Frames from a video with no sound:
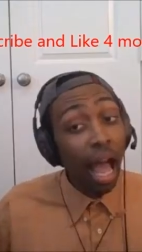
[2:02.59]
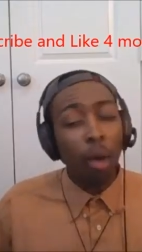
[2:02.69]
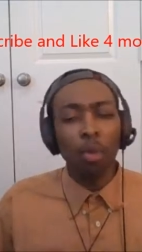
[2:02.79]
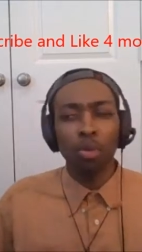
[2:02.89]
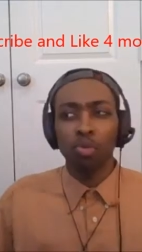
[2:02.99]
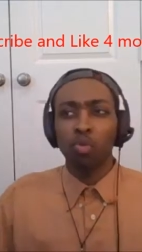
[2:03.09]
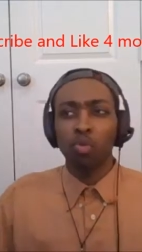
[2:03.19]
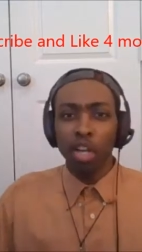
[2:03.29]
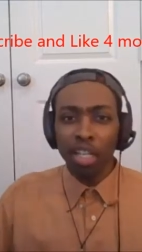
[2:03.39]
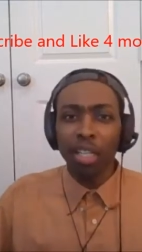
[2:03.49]
I was
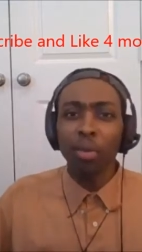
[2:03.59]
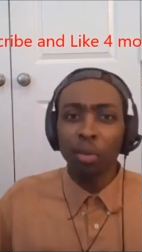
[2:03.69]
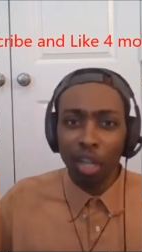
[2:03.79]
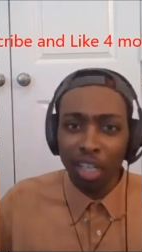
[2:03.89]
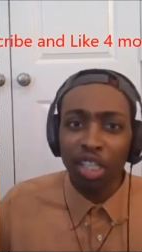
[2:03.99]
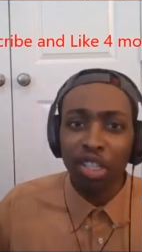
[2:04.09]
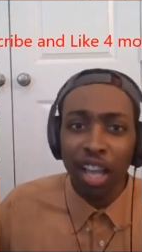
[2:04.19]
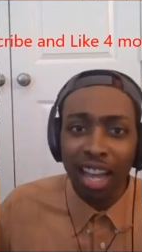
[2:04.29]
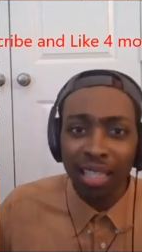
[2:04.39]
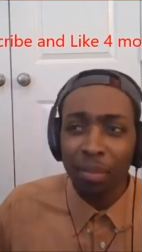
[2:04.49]
really, really
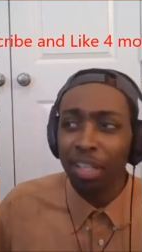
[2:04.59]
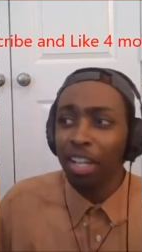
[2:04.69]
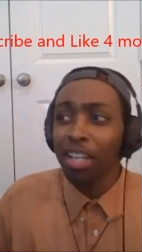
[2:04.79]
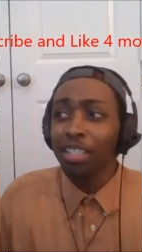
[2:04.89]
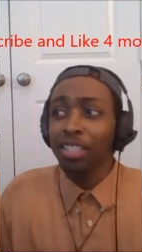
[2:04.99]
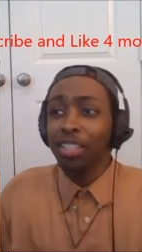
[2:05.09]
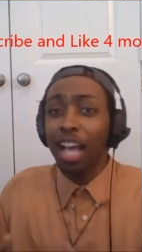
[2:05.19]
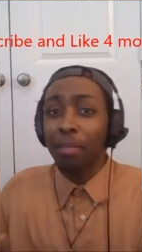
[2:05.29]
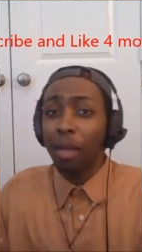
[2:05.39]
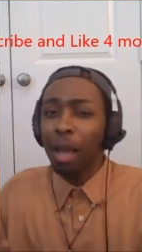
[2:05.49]
shocked because
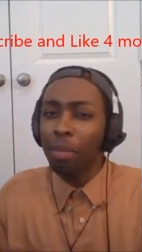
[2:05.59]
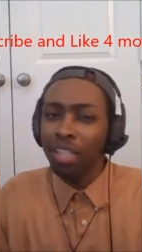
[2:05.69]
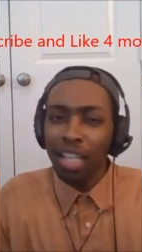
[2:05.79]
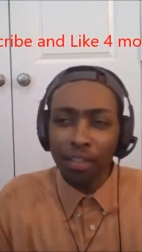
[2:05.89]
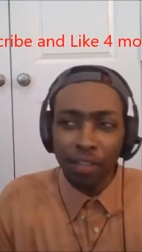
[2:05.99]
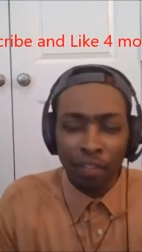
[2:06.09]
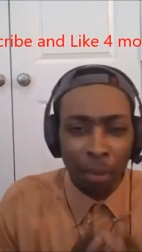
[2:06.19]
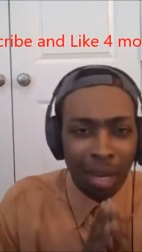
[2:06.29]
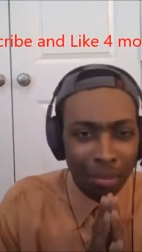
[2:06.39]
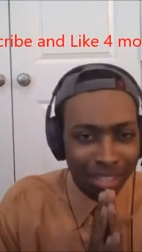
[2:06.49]
I, I believe, if
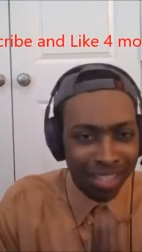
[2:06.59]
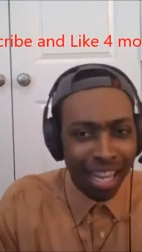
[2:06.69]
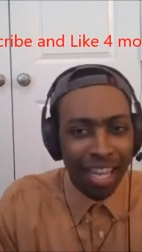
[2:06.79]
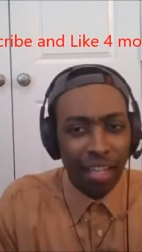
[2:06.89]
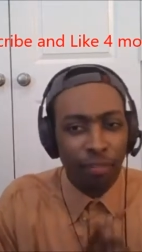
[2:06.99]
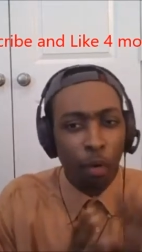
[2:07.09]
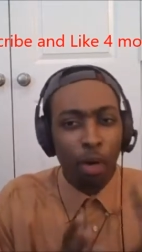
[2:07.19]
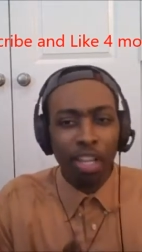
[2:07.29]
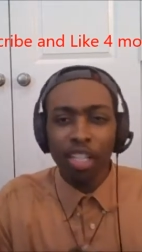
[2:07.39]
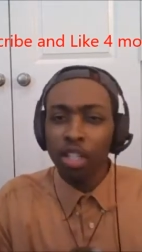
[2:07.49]
I'm not mistaken,
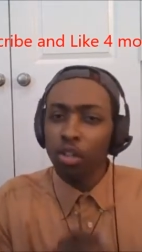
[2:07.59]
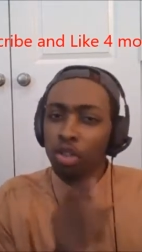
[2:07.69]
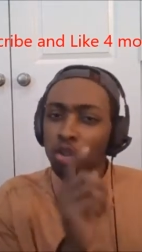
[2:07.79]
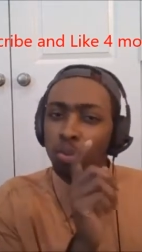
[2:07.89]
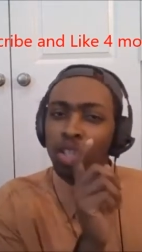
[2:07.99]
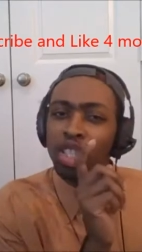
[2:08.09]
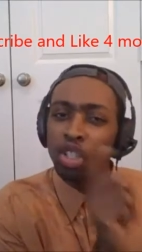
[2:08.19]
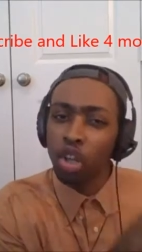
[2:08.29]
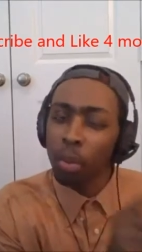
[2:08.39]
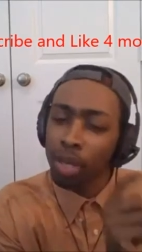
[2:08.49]
four years ago,
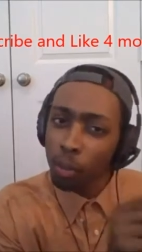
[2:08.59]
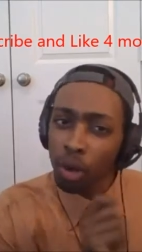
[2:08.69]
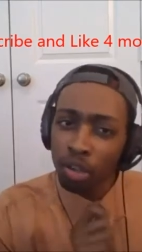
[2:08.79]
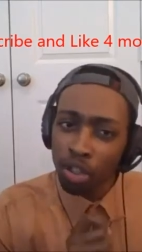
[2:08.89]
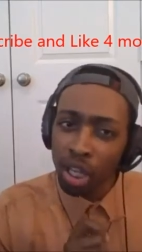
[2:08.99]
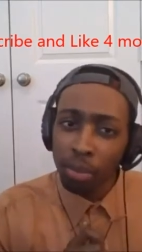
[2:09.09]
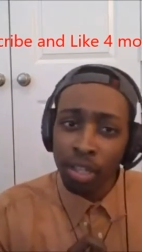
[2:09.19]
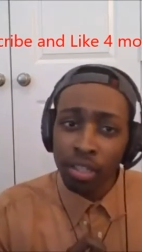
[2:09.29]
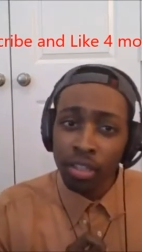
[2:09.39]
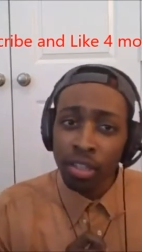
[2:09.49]
wasn't Germany world
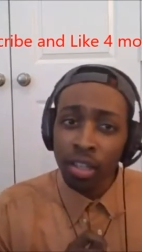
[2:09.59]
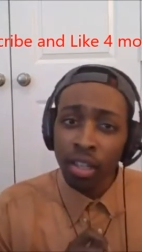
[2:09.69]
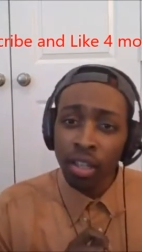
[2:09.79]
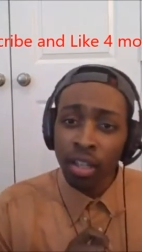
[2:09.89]
champions?